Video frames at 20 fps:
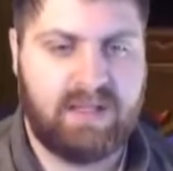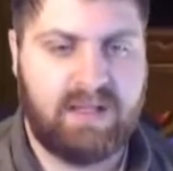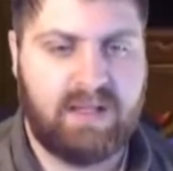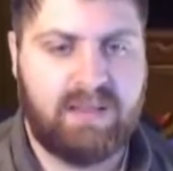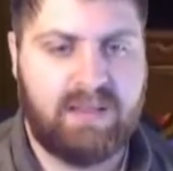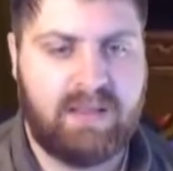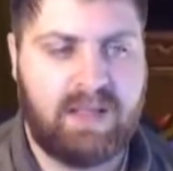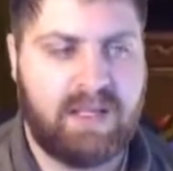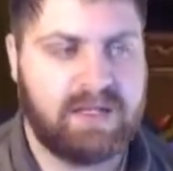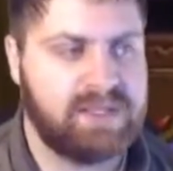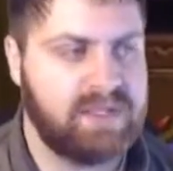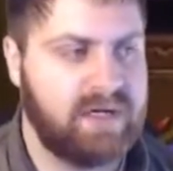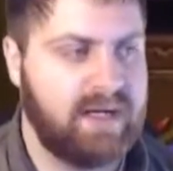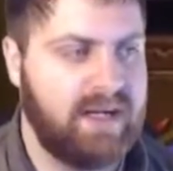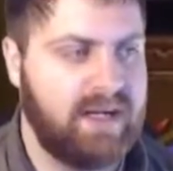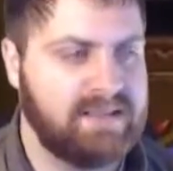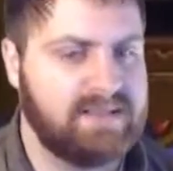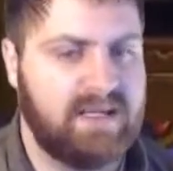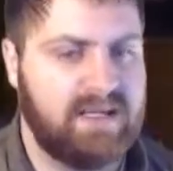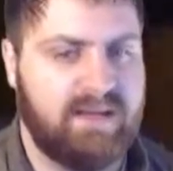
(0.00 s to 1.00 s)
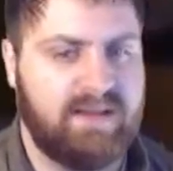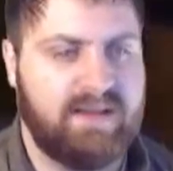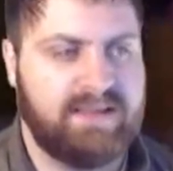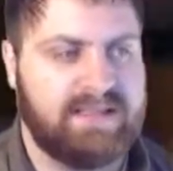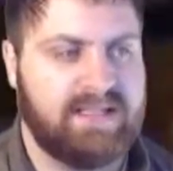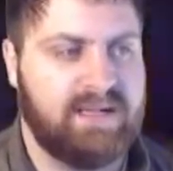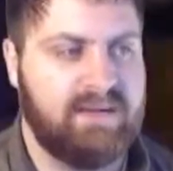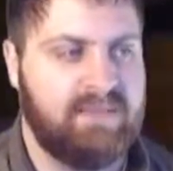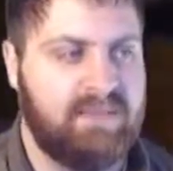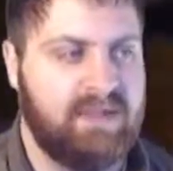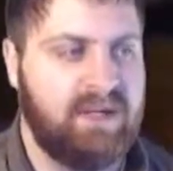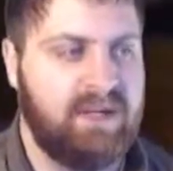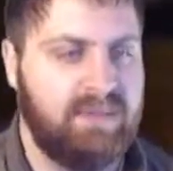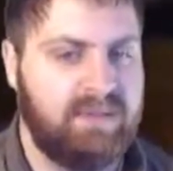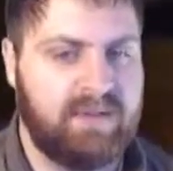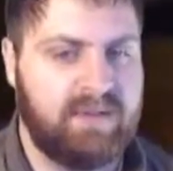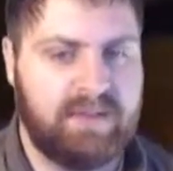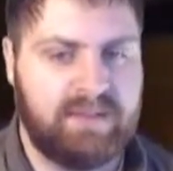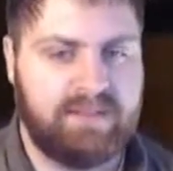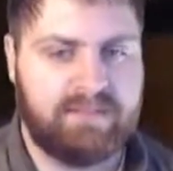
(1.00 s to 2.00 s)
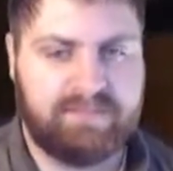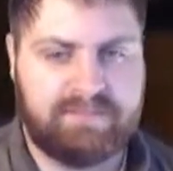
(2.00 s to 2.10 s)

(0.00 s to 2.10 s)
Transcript: Not sure how solid that's going to be, but